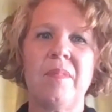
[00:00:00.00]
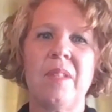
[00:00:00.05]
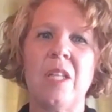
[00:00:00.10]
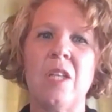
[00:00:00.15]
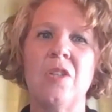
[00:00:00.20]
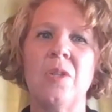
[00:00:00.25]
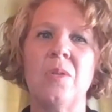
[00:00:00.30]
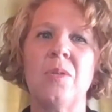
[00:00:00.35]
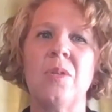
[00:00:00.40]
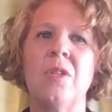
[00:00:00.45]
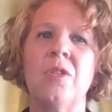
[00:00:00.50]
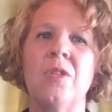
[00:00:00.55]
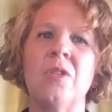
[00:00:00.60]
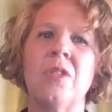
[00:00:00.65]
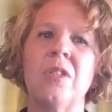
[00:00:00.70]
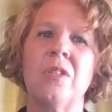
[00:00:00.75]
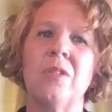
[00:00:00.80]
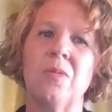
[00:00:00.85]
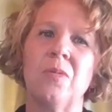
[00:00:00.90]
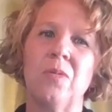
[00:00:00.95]
So
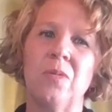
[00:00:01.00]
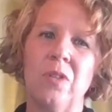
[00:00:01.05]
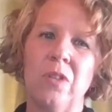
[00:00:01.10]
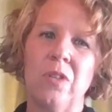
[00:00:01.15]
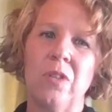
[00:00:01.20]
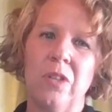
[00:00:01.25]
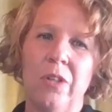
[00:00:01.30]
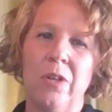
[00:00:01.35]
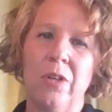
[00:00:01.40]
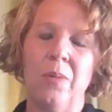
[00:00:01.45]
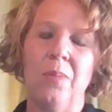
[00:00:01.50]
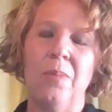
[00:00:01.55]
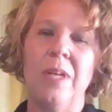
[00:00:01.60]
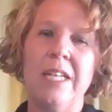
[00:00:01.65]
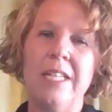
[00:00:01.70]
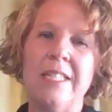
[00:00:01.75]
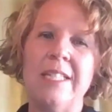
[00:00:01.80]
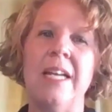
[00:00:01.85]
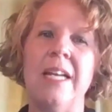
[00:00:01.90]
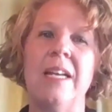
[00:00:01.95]
there's,
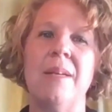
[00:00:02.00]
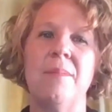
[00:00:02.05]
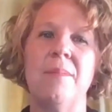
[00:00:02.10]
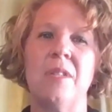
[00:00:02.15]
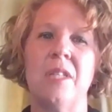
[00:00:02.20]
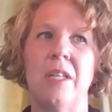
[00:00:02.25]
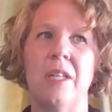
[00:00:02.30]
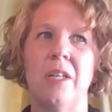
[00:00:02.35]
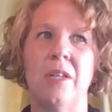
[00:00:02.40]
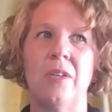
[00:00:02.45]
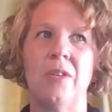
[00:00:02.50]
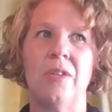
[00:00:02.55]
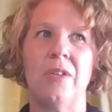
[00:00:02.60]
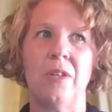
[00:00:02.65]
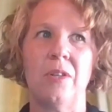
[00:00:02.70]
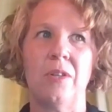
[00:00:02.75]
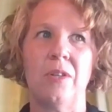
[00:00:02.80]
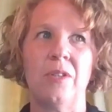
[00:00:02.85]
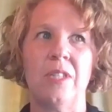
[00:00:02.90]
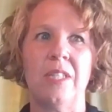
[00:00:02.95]
many times
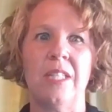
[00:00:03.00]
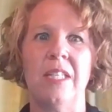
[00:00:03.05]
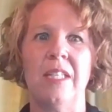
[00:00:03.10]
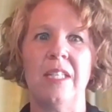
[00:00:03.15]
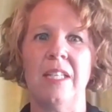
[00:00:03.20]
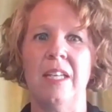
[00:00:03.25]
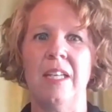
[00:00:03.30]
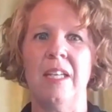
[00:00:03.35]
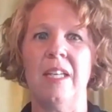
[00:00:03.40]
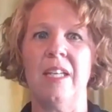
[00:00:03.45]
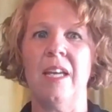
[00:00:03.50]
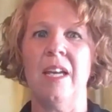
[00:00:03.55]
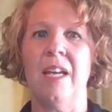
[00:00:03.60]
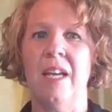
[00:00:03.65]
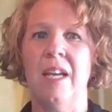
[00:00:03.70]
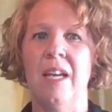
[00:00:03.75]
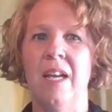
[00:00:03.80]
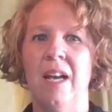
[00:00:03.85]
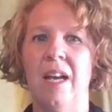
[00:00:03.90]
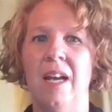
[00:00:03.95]
they're seeking
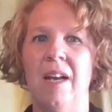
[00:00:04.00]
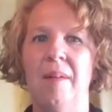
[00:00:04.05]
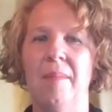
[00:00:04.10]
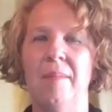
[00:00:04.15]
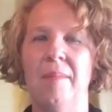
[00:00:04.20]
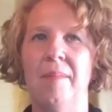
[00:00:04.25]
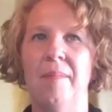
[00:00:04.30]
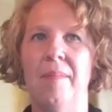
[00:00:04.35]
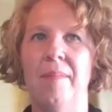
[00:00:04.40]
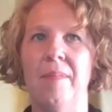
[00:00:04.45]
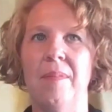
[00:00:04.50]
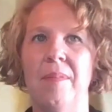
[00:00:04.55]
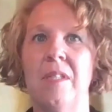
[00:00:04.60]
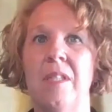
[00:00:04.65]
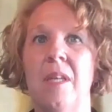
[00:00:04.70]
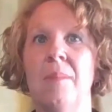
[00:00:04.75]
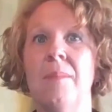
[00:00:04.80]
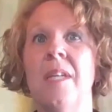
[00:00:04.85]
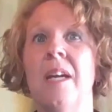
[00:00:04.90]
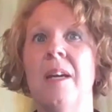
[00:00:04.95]

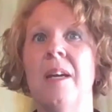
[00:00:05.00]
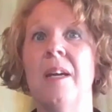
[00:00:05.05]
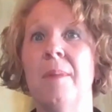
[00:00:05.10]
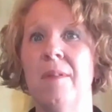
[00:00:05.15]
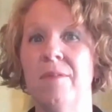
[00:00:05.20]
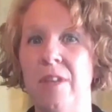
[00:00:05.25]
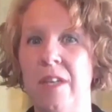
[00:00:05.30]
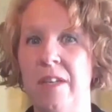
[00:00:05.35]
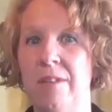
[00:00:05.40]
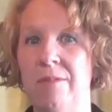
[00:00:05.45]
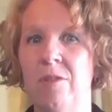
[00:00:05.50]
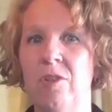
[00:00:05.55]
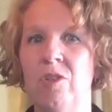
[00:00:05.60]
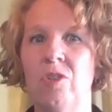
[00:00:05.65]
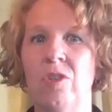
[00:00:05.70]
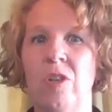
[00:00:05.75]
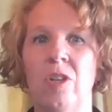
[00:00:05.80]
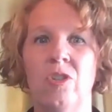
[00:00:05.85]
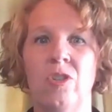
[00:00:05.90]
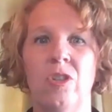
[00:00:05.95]
some type of
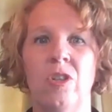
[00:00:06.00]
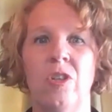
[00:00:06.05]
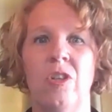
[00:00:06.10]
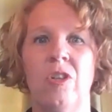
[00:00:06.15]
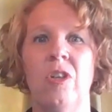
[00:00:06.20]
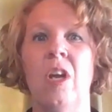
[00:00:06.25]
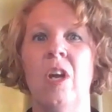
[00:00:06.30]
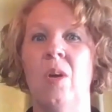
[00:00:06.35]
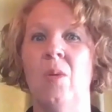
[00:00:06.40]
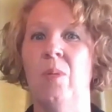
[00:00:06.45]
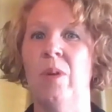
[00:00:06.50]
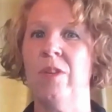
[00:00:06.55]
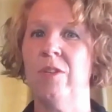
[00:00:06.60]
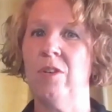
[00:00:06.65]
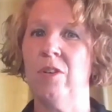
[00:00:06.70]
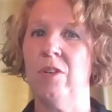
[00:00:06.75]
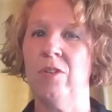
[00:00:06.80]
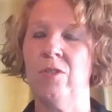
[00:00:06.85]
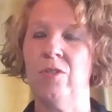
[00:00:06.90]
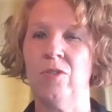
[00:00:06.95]
infrastructure where
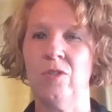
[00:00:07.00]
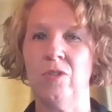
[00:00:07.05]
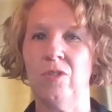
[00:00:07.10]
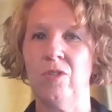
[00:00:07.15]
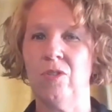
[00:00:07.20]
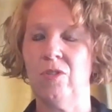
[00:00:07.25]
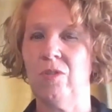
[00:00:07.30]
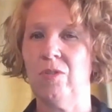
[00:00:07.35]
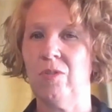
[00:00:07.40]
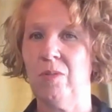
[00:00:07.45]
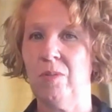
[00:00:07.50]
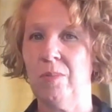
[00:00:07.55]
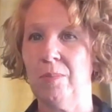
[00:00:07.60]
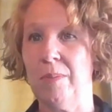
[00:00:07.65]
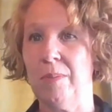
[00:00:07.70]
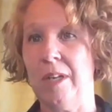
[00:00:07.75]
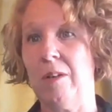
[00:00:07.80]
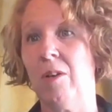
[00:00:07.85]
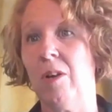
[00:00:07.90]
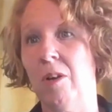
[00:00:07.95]
there's
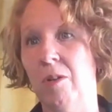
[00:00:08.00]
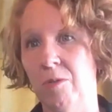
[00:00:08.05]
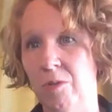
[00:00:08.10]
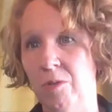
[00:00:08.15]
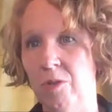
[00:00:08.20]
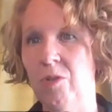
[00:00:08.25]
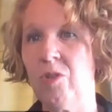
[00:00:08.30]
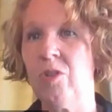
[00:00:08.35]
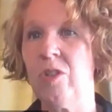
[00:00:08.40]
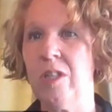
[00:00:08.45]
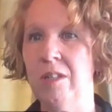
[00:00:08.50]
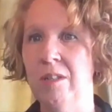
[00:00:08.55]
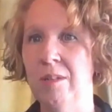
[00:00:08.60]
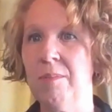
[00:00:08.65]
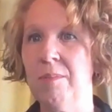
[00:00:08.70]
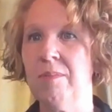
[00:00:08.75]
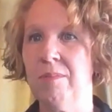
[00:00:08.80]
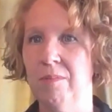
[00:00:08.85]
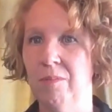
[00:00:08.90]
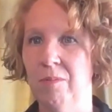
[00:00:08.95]
better ownership.
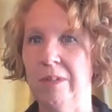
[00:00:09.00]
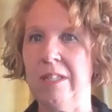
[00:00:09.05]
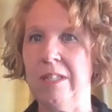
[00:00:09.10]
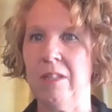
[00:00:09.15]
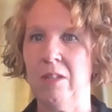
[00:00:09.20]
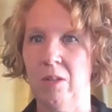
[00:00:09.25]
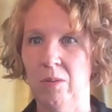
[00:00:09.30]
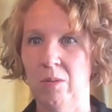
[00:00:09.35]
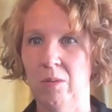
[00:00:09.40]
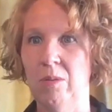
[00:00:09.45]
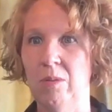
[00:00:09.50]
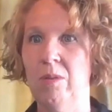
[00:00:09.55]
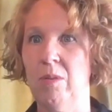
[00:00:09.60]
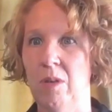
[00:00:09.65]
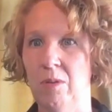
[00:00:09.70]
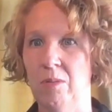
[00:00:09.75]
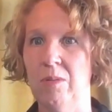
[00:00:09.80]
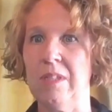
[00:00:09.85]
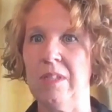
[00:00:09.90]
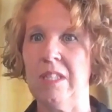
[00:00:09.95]
We know who
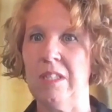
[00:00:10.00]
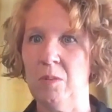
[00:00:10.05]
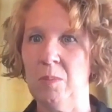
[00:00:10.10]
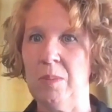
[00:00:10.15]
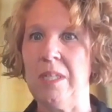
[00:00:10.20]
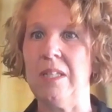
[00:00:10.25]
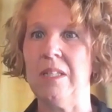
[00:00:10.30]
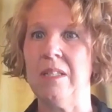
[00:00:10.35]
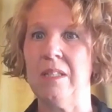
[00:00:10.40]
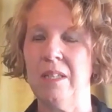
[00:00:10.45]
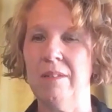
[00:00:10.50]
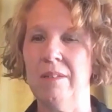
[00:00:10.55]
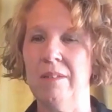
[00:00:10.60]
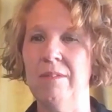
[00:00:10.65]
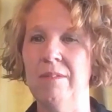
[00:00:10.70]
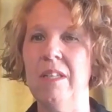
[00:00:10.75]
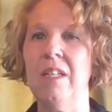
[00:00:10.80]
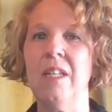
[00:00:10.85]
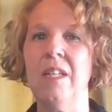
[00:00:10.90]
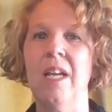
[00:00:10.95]
owns each piece of
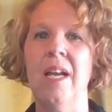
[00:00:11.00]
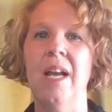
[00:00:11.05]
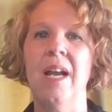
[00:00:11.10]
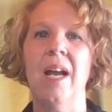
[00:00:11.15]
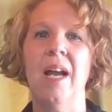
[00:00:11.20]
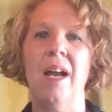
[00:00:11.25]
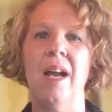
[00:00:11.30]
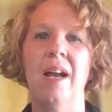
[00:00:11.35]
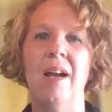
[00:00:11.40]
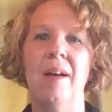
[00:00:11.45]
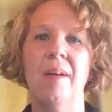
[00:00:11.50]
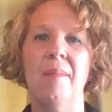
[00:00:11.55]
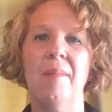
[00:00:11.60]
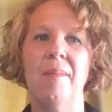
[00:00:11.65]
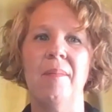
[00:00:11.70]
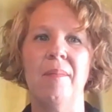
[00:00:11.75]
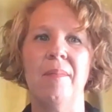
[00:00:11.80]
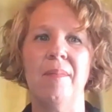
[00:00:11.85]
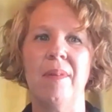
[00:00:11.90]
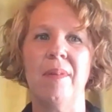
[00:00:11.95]
it.
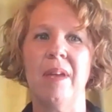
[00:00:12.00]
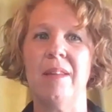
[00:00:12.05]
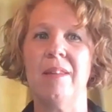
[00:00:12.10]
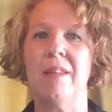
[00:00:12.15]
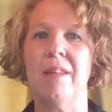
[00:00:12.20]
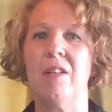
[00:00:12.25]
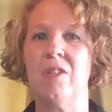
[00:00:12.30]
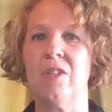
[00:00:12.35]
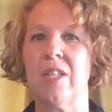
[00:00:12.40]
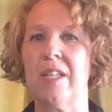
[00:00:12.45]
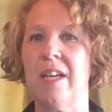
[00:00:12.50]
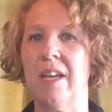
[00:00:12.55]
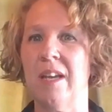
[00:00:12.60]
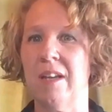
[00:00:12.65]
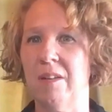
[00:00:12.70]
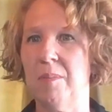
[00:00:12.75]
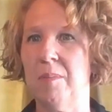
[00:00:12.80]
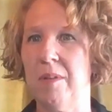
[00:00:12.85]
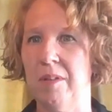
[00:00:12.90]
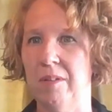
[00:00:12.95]
And there's
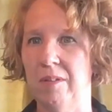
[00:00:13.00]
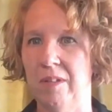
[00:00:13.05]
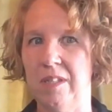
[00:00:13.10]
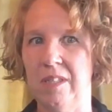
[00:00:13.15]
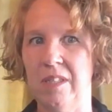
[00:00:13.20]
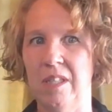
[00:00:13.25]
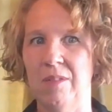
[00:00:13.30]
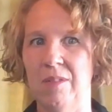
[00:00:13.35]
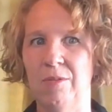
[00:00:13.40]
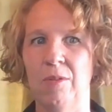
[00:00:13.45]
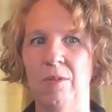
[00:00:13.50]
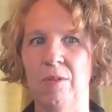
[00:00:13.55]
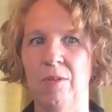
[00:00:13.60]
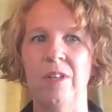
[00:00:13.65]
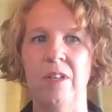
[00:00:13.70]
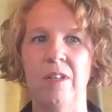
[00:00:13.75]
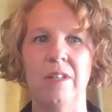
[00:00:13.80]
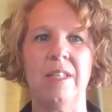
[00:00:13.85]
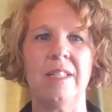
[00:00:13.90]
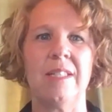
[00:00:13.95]
accountability for
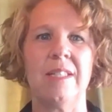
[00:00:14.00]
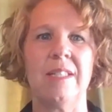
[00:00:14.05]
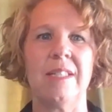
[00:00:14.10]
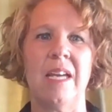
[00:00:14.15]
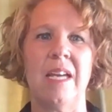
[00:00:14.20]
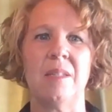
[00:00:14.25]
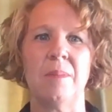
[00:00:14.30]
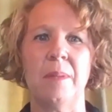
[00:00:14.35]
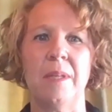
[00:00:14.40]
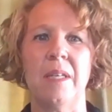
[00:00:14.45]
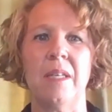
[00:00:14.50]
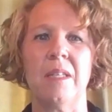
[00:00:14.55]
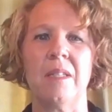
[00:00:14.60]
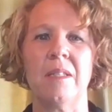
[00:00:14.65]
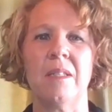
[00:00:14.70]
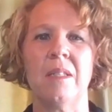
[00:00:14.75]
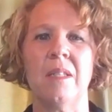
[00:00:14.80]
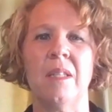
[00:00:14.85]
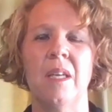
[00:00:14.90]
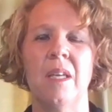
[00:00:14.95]
various
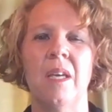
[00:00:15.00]
aspects.